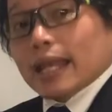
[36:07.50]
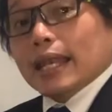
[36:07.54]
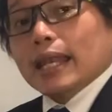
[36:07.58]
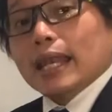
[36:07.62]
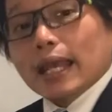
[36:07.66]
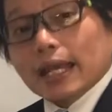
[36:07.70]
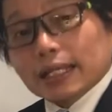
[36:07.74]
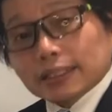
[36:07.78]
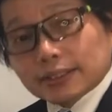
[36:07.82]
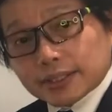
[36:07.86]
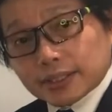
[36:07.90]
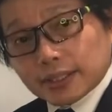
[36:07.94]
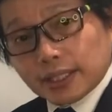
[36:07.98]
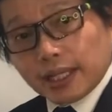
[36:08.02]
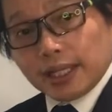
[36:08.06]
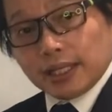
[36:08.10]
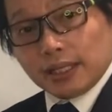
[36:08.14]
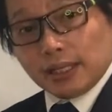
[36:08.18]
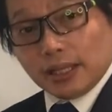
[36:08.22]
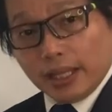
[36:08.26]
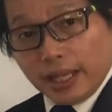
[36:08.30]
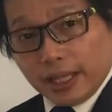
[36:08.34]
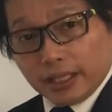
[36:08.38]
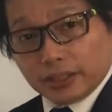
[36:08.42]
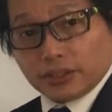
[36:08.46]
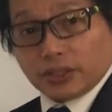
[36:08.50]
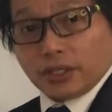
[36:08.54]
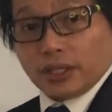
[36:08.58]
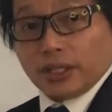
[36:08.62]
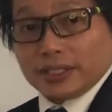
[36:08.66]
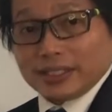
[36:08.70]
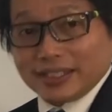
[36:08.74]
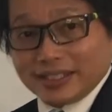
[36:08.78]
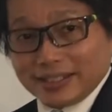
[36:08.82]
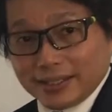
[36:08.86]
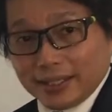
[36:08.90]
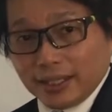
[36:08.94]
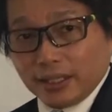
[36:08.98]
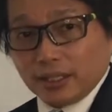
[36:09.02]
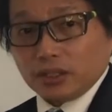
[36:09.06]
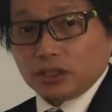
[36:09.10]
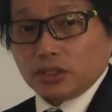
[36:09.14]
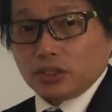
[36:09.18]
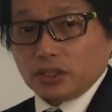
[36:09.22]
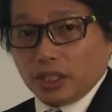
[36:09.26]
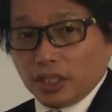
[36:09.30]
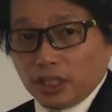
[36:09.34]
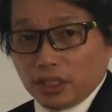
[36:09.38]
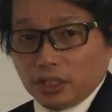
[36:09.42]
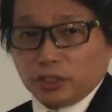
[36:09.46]
less and less
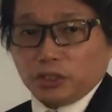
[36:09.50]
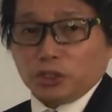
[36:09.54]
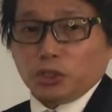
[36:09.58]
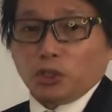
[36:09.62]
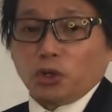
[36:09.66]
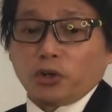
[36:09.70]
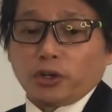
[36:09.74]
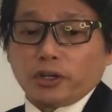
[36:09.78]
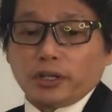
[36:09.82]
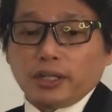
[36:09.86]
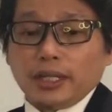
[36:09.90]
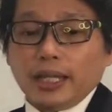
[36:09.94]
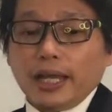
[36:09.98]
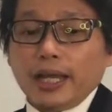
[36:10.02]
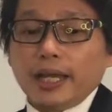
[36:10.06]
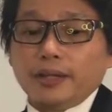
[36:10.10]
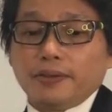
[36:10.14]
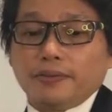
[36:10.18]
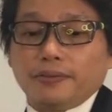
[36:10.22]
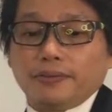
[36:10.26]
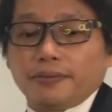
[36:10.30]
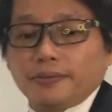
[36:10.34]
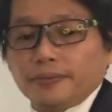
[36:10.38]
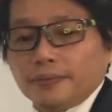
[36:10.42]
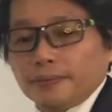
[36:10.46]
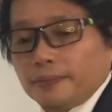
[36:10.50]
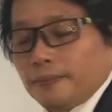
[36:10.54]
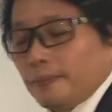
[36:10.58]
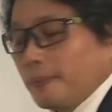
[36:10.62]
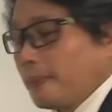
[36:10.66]
sins in your life.